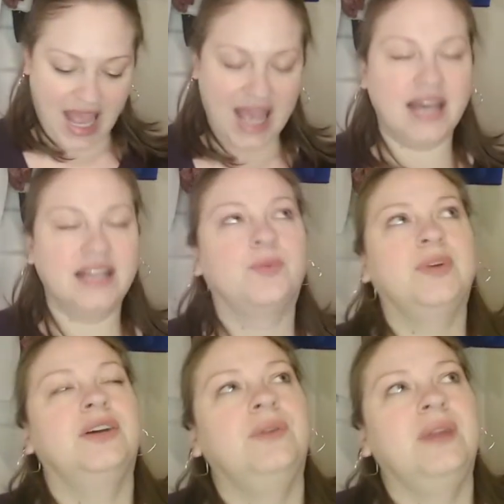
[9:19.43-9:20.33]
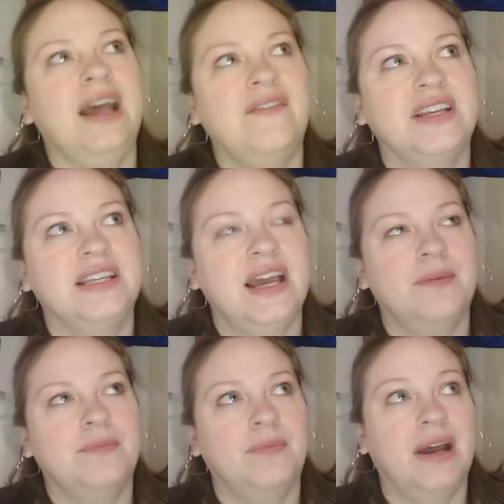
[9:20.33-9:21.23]
and we don't have it
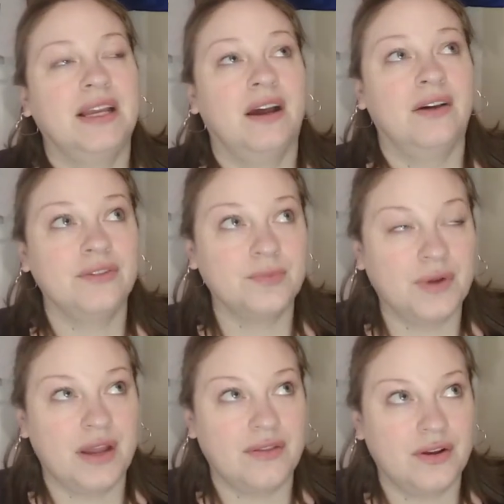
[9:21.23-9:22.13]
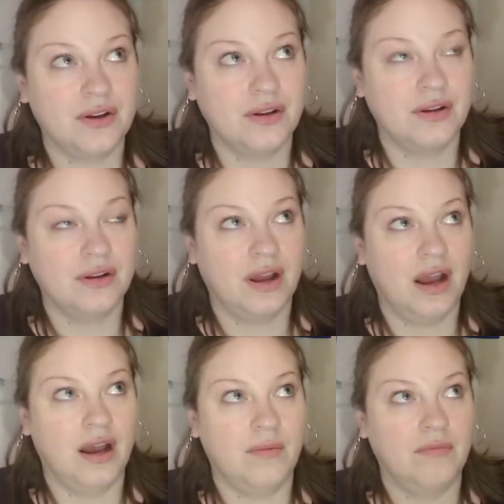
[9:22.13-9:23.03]
yet, but my other brother...
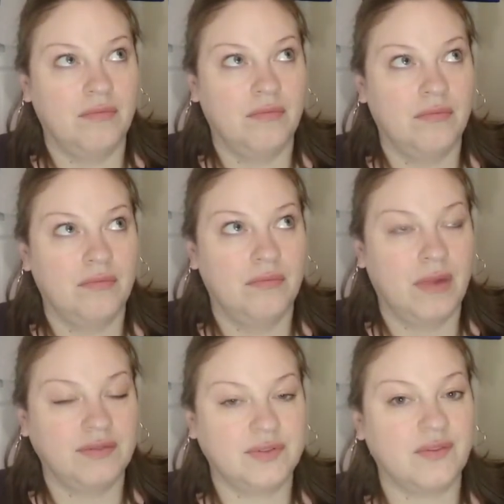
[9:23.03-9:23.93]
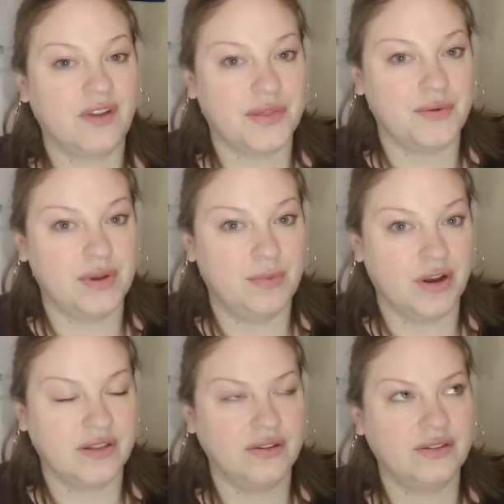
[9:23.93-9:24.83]
so I've got 3
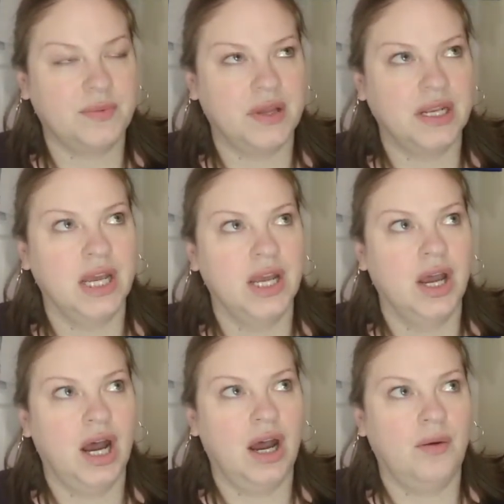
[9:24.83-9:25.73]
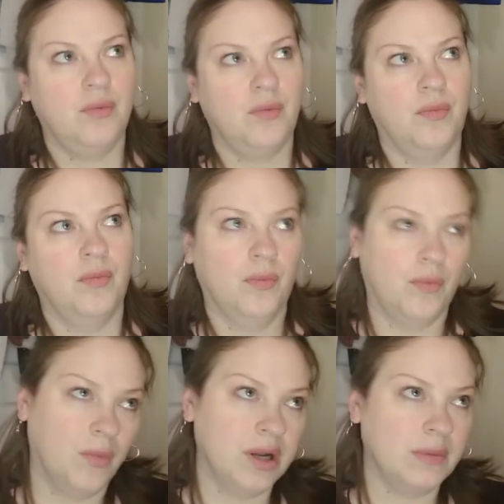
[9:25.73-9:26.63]
brothers, but,
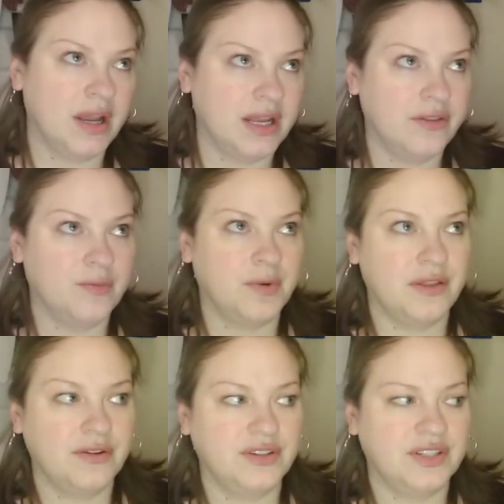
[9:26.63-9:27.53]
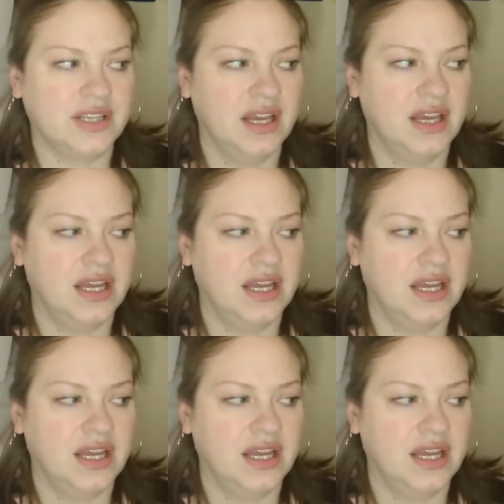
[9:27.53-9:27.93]
one of my other brothers,